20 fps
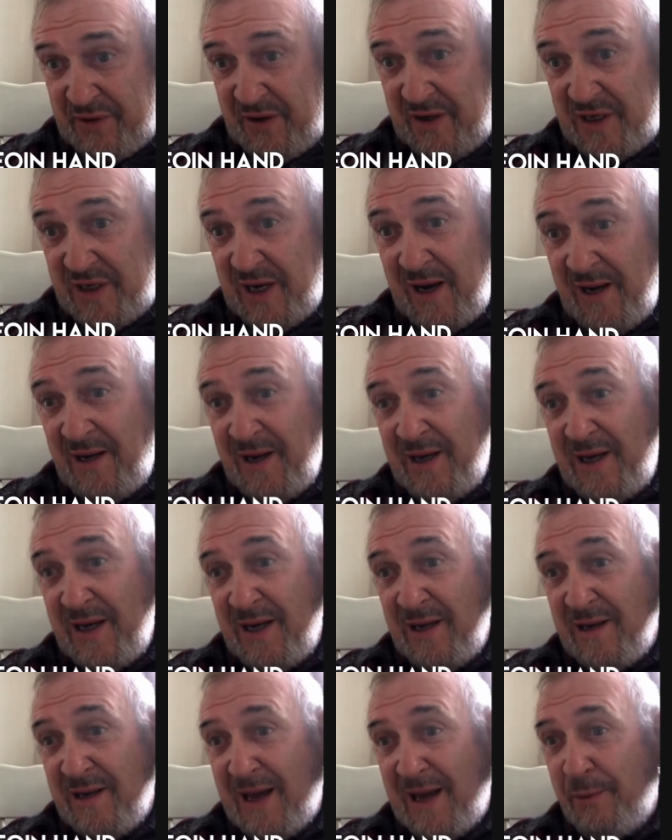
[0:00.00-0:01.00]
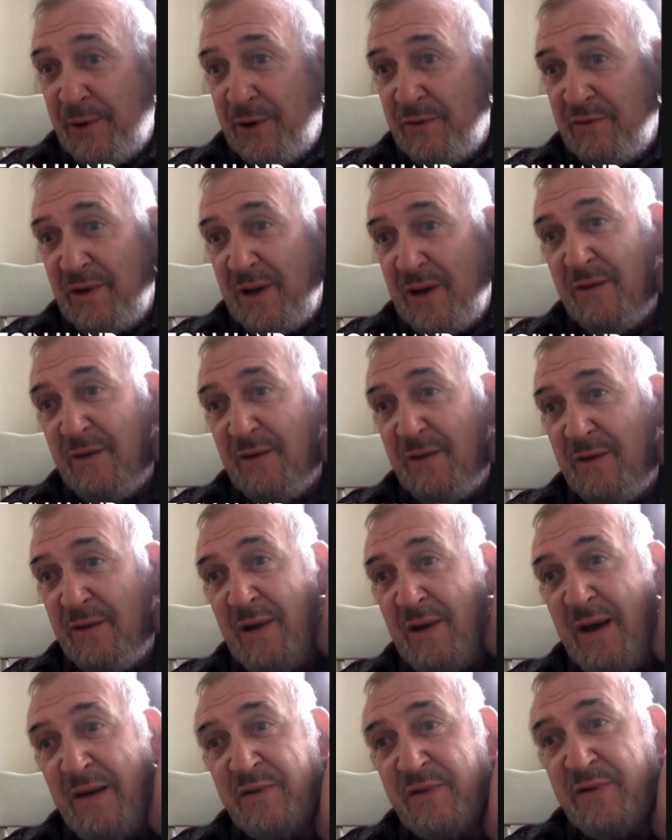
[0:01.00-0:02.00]
it certainly didn't happen to any
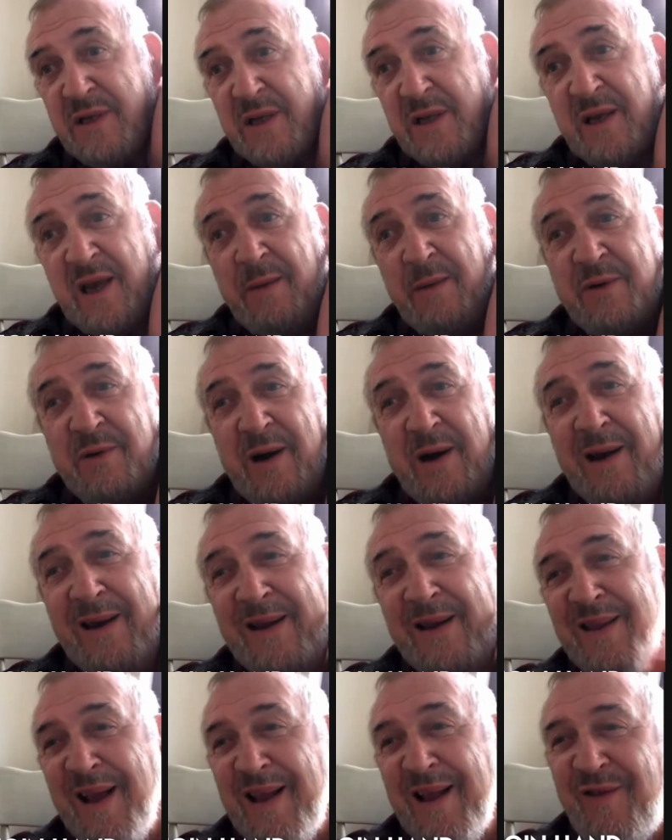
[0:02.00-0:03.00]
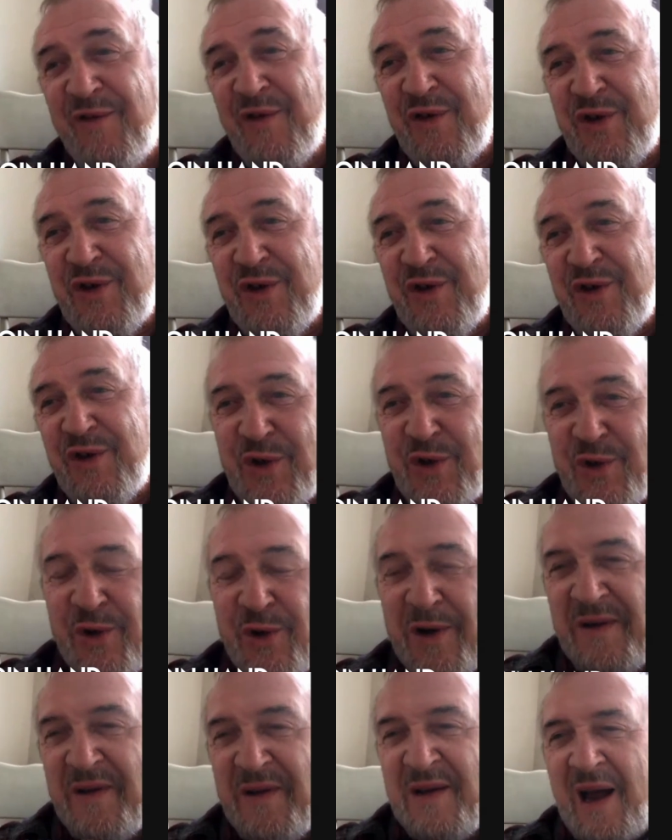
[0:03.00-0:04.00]
refs that came to Ireland, that's for
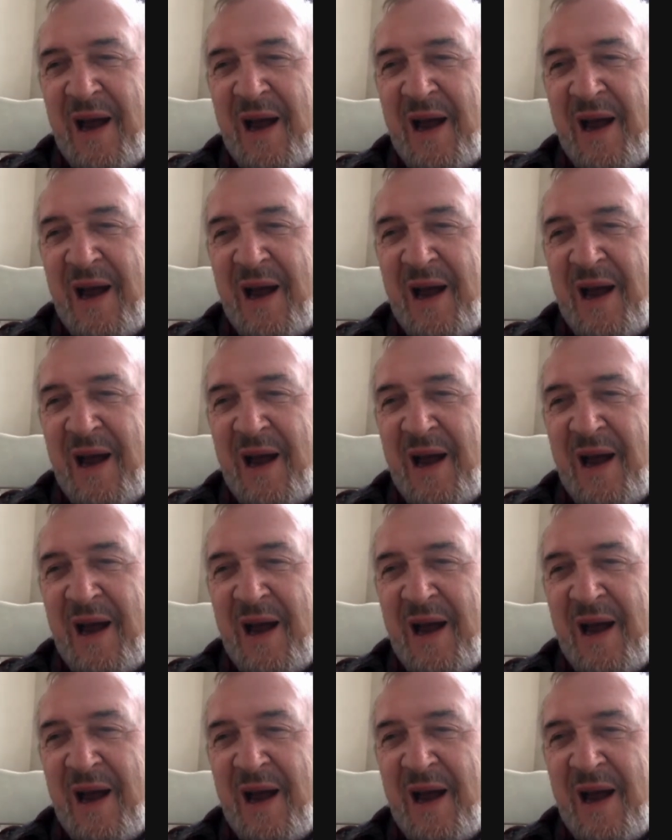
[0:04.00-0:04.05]
sure.